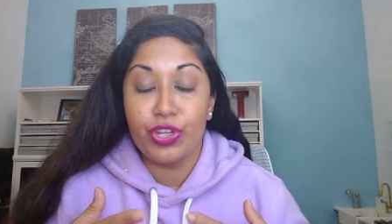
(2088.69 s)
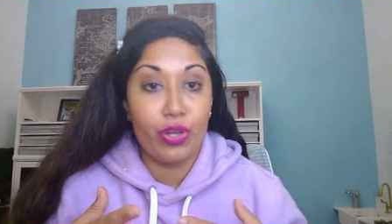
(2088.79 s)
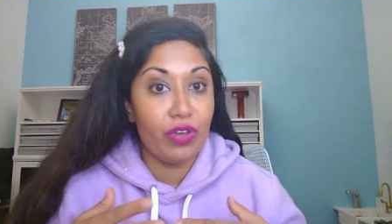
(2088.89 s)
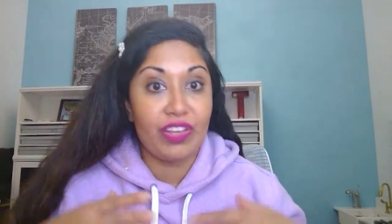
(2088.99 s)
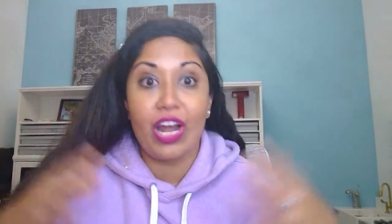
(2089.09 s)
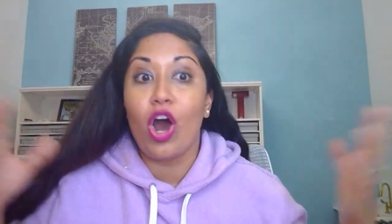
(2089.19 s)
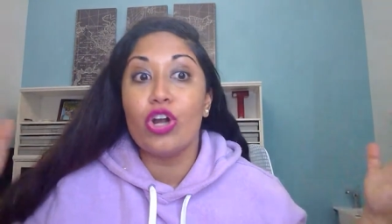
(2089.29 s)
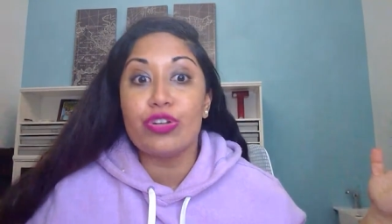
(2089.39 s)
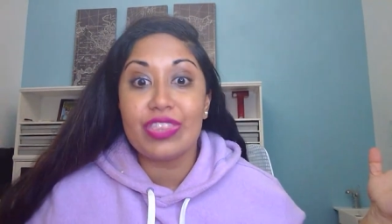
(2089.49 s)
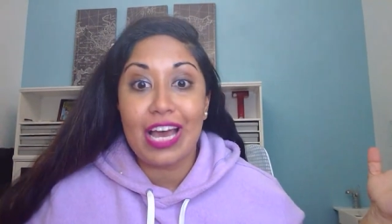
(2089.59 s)
You know, you have like
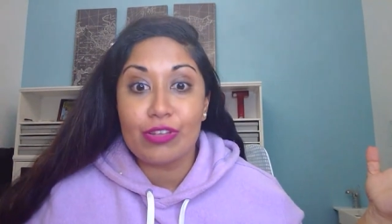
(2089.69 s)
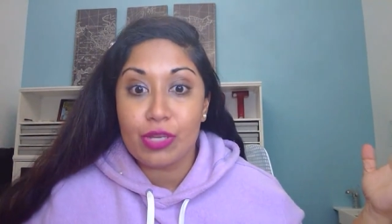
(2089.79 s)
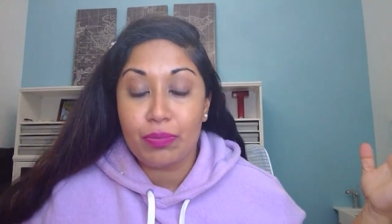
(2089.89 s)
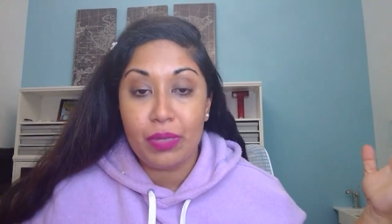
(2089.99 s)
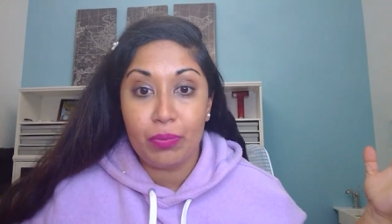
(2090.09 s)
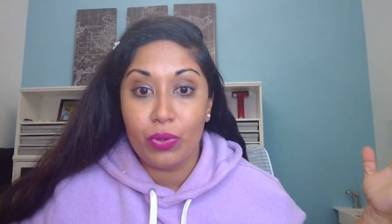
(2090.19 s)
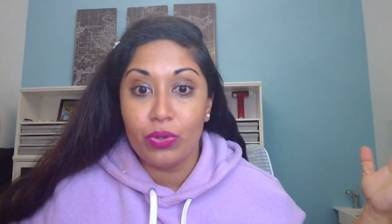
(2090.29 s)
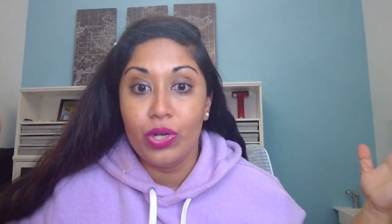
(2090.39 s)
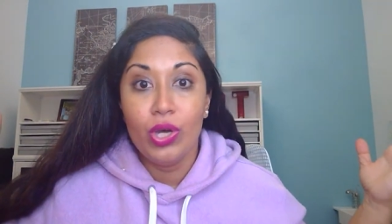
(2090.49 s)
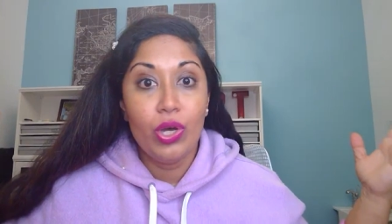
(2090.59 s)
100,000
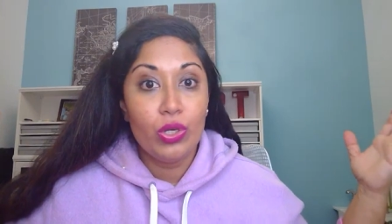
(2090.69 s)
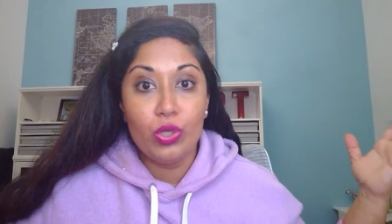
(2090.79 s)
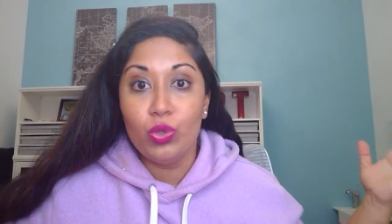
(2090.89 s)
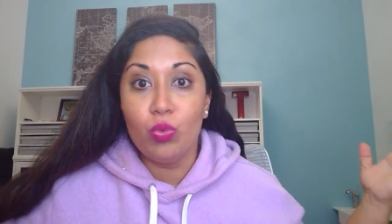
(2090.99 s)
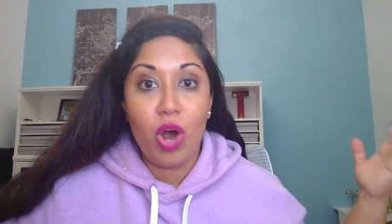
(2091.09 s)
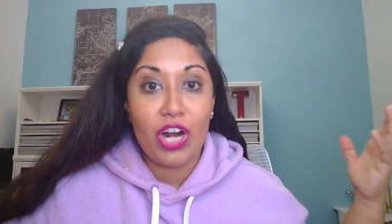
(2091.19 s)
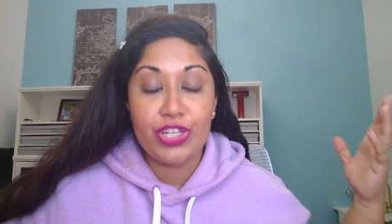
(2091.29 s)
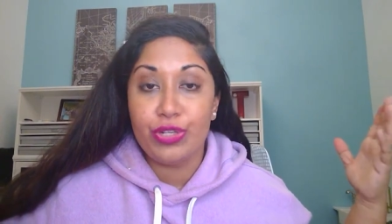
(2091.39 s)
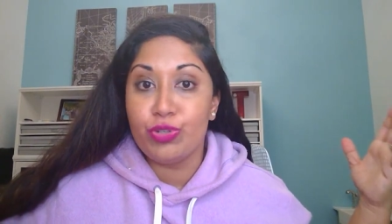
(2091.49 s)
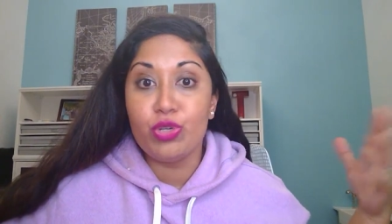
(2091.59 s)
people who
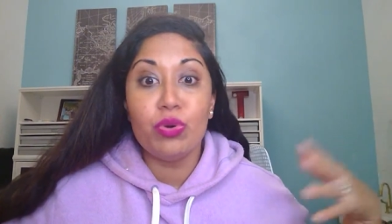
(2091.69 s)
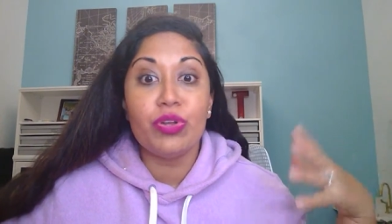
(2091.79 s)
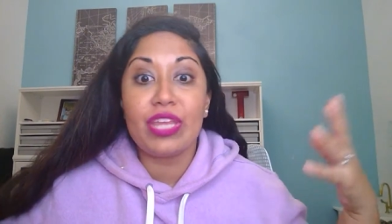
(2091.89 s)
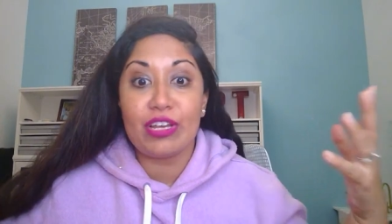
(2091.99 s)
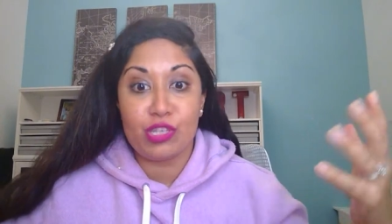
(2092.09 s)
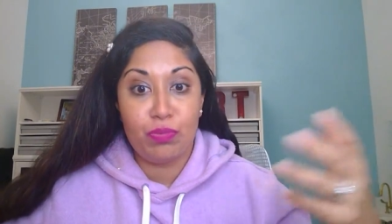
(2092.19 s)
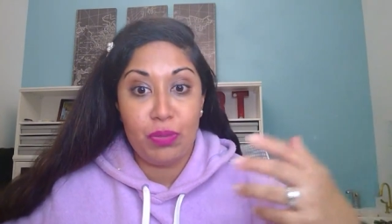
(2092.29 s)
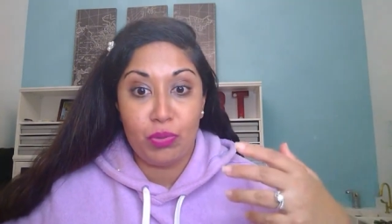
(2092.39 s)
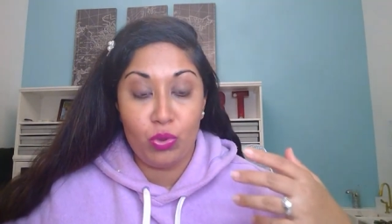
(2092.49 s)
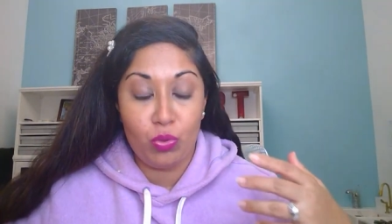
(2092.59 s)
watch you, 200,000
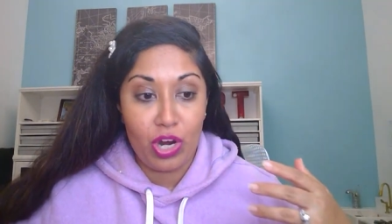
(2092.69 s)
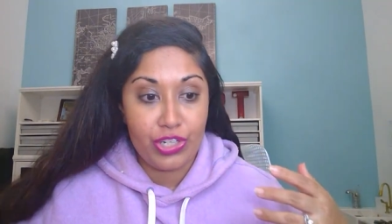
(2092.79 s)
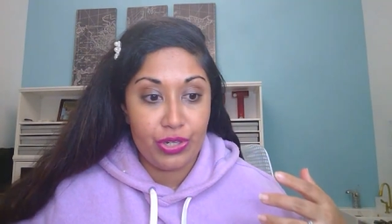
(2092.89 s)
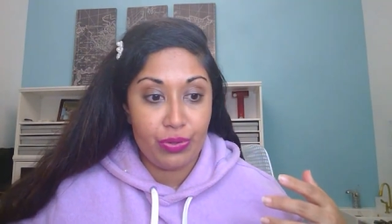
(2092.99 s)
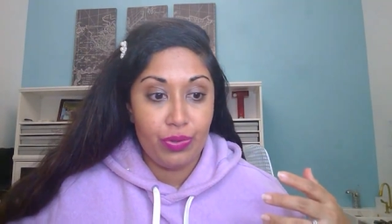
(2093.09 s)
people who watch you.